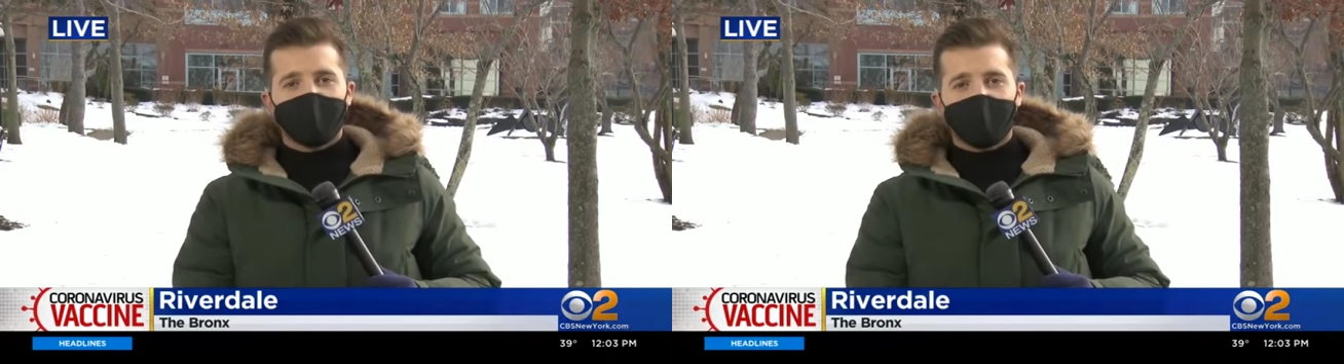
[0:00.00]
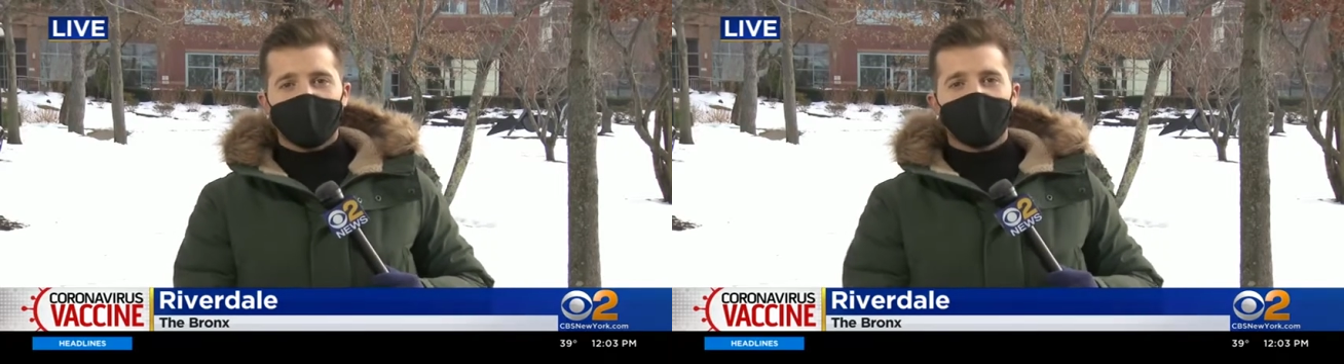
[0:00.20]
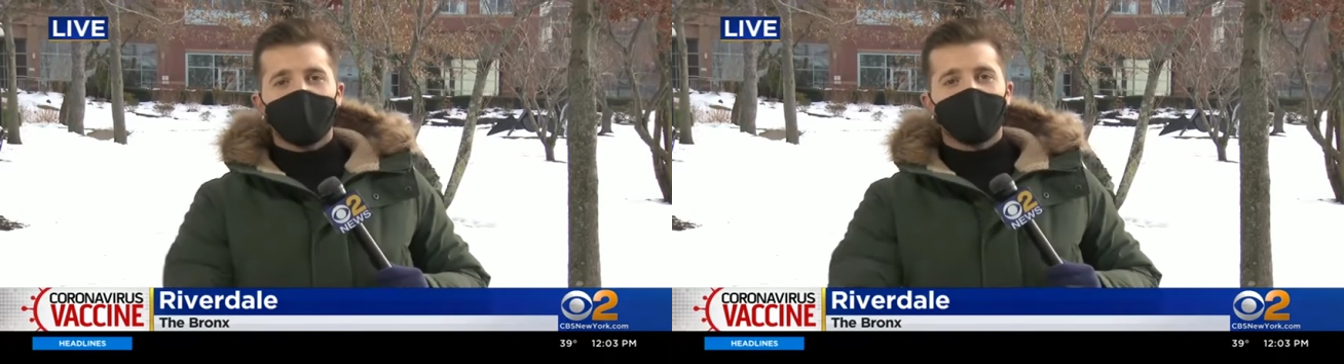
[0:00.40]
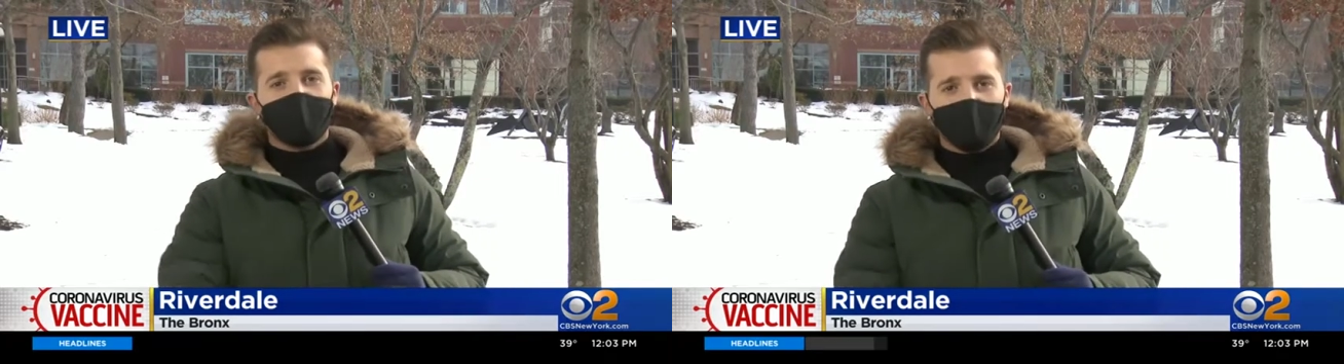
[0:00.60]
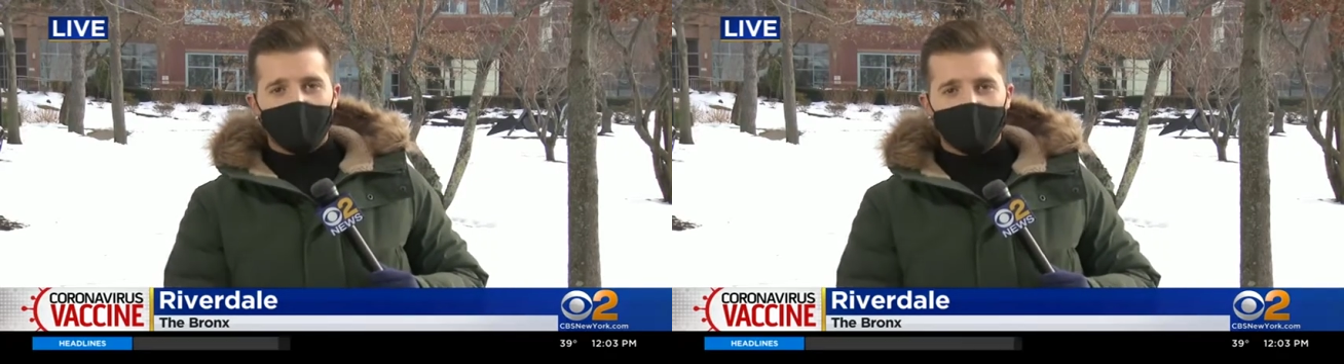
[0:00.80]
They're trying to do
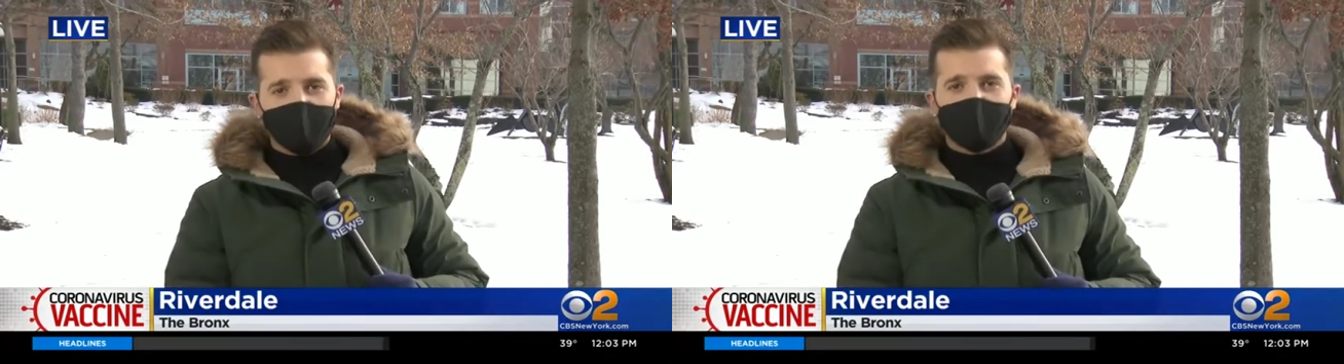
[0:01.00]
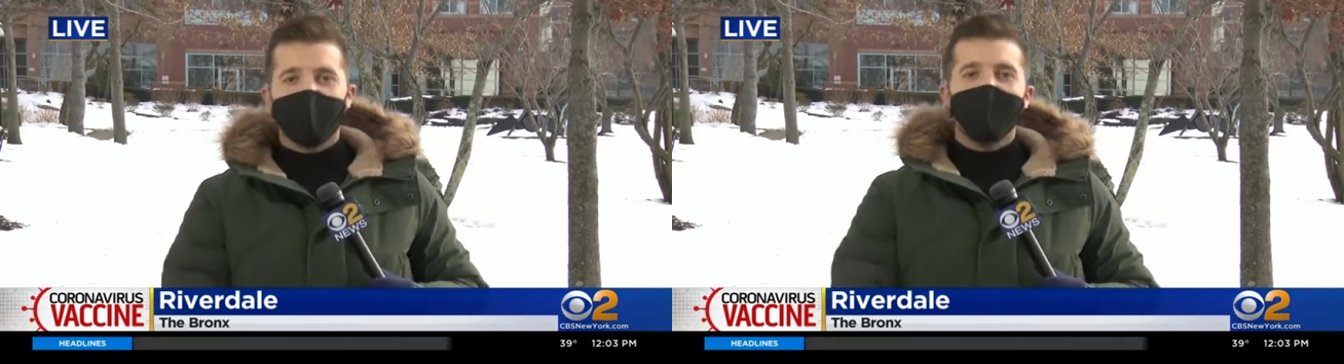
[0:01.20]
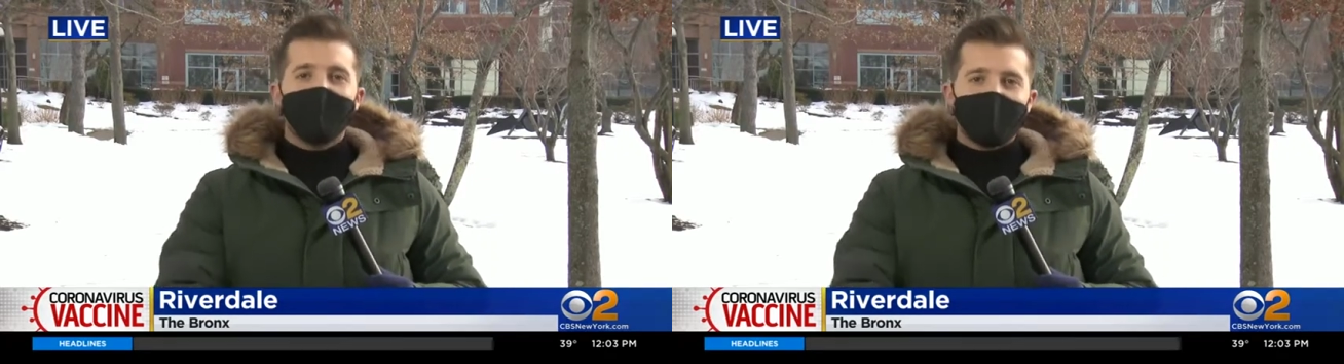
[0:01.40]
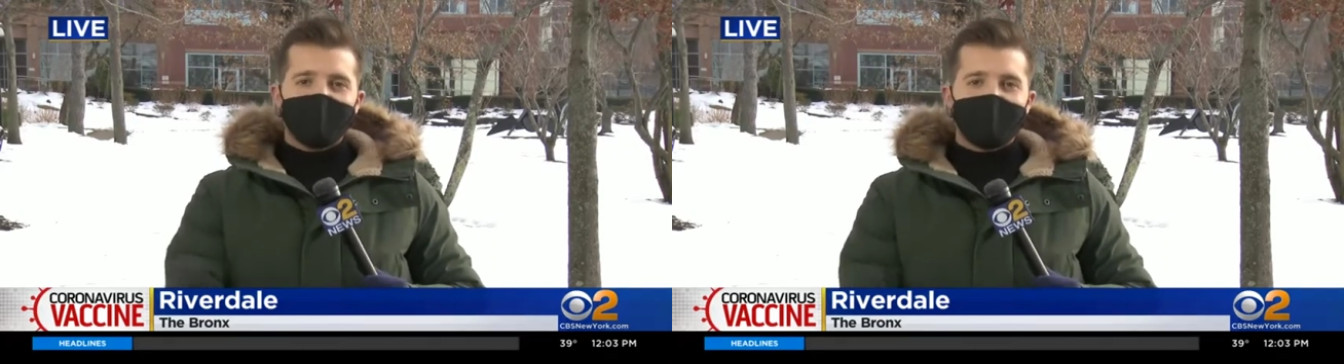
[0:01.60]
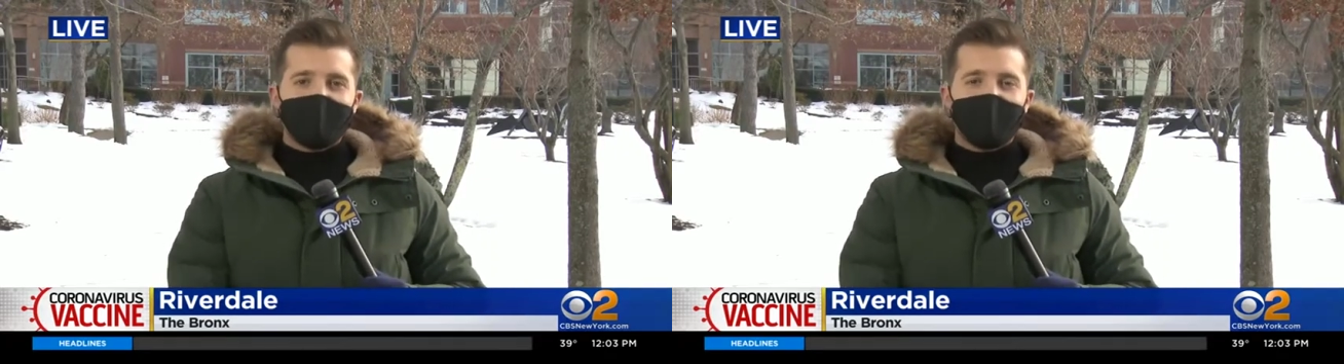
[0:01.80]
200
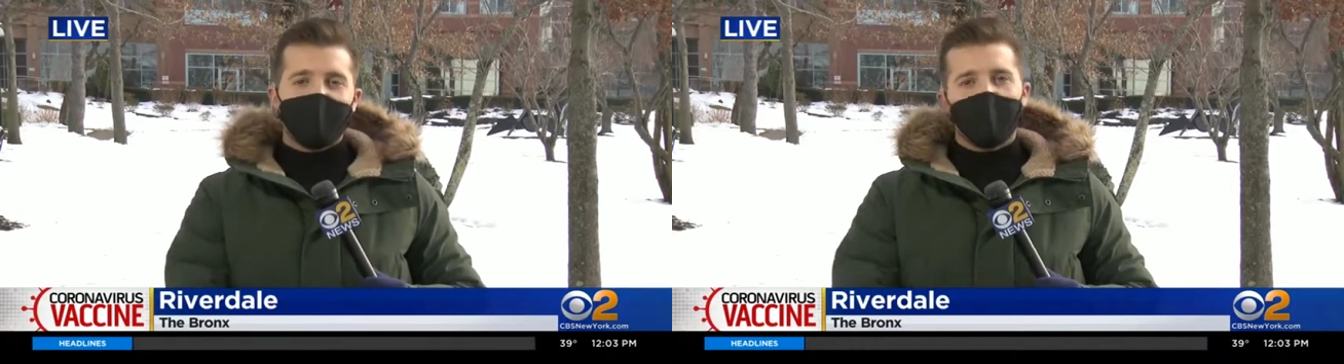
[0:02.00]
a day.